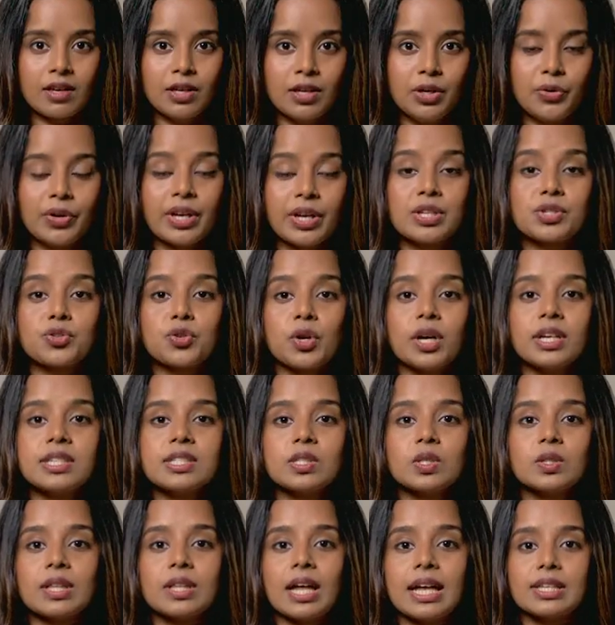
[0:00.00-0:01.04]
You can
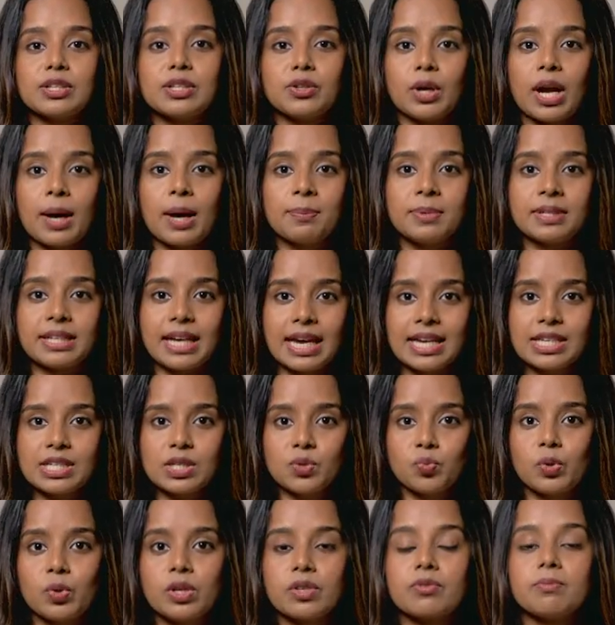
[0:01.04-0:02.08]
trust that your
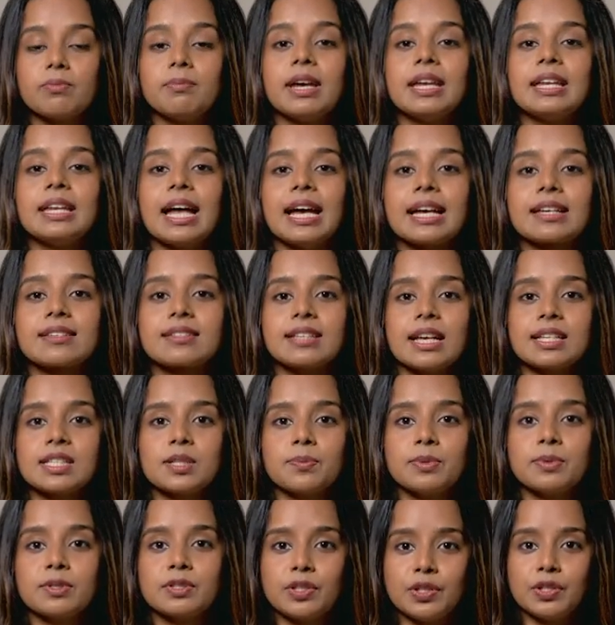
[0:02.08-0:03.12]
application will remain
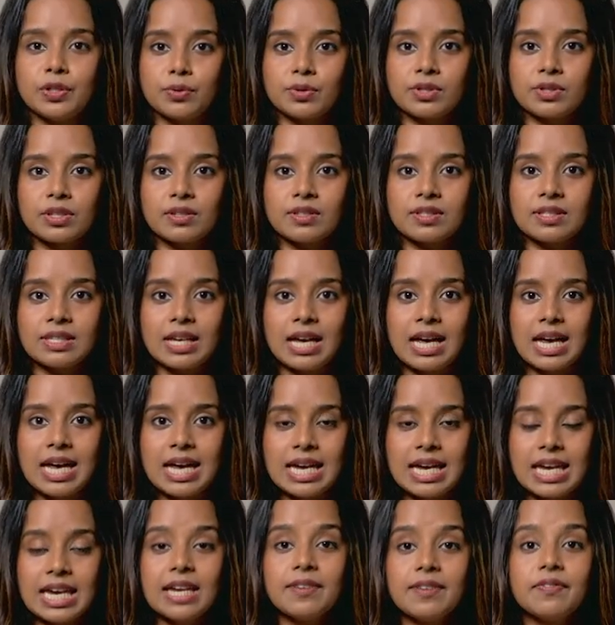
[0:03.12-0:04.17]
accessible to users
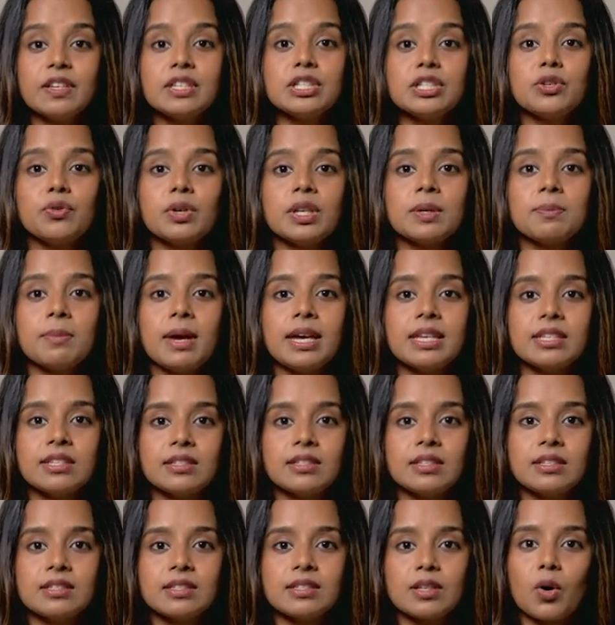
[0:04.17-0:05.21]
even during
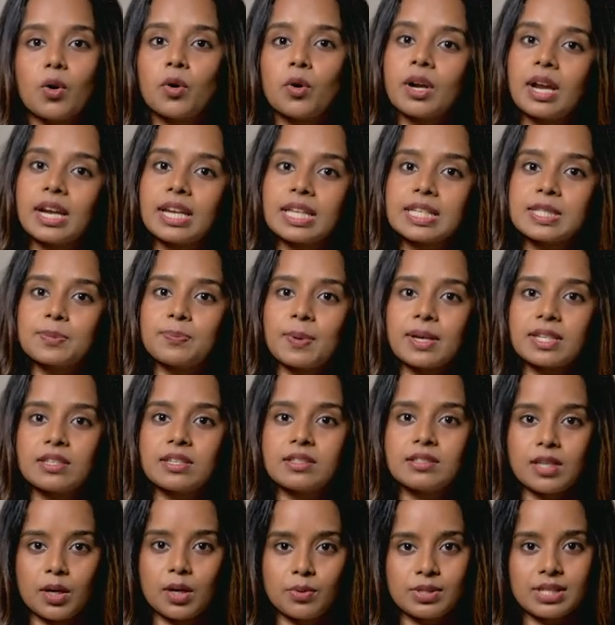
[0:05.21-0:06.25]
maintenance or
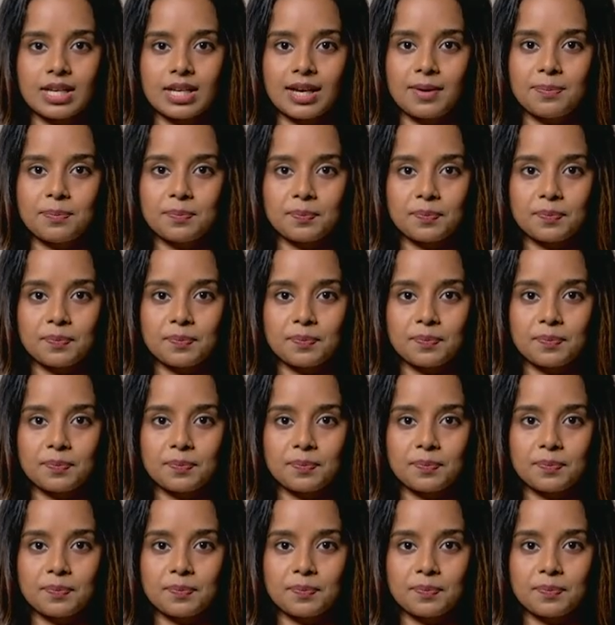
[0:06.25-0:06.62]
unexpected downtime.